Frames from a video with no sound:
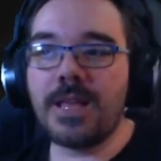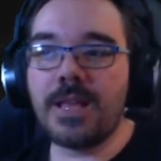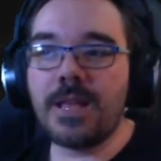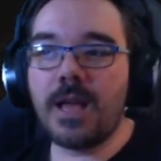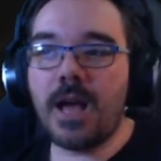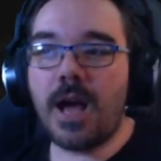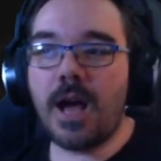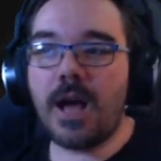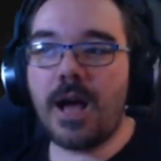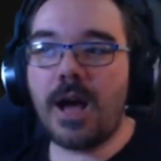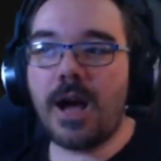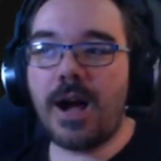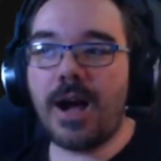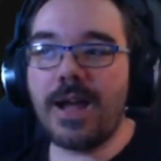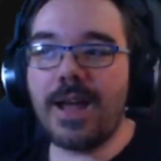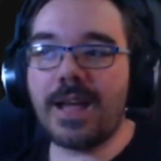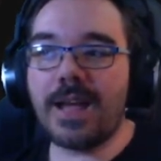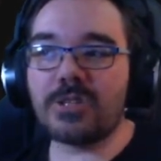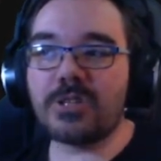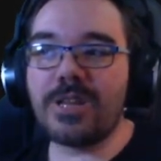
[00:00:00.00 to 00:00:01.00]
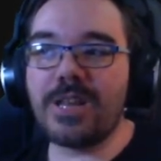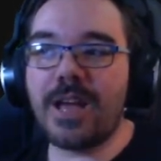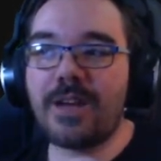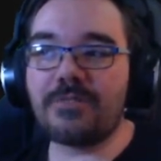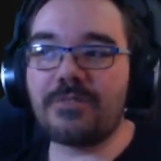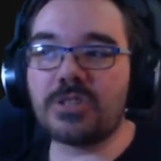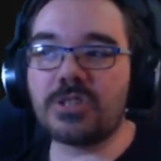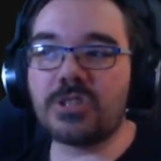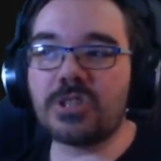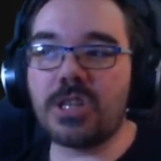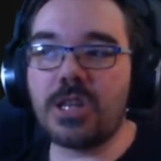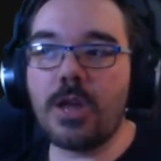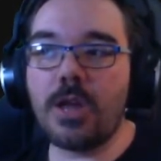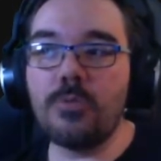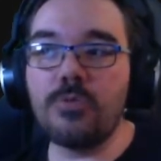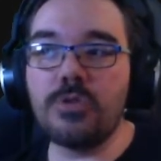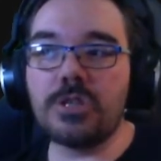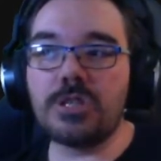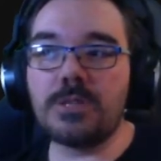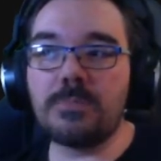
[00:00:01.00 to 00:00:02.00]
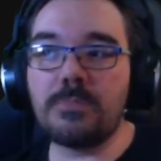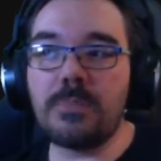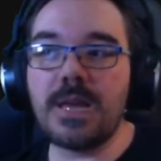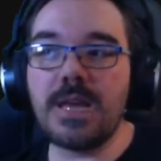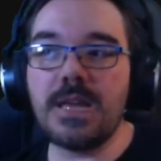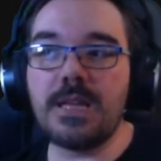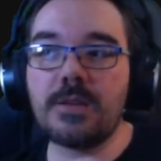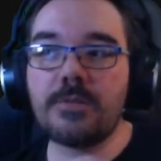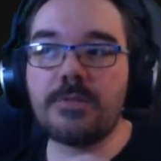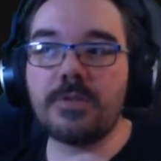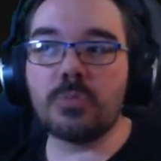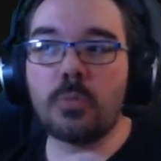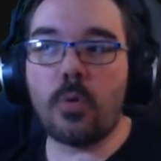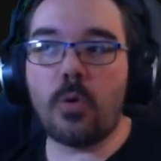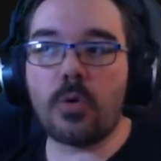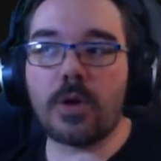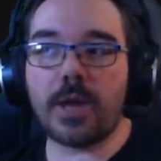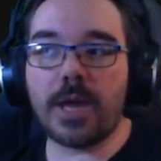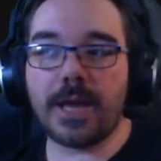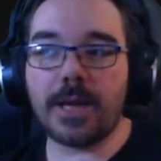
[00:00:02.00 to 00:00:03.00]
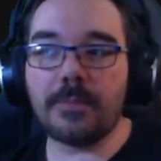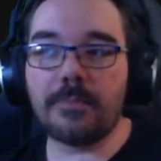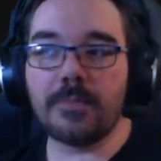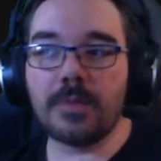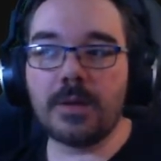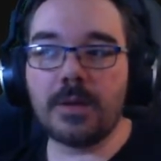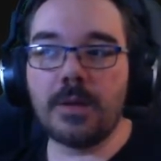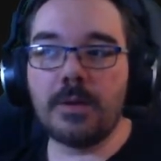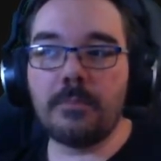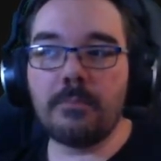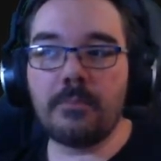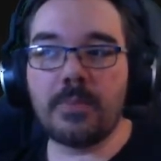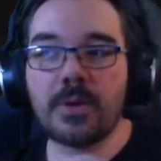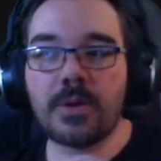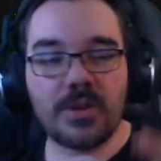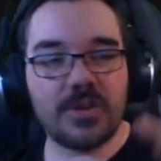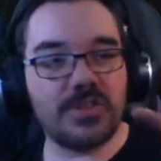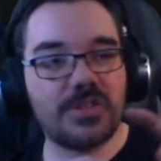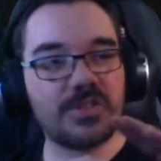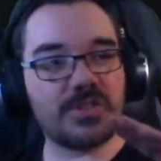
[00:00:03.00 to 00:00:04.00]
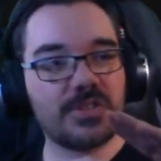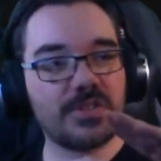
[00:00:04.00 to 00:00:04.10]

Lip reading: I actually have to slow the speed of his walking, because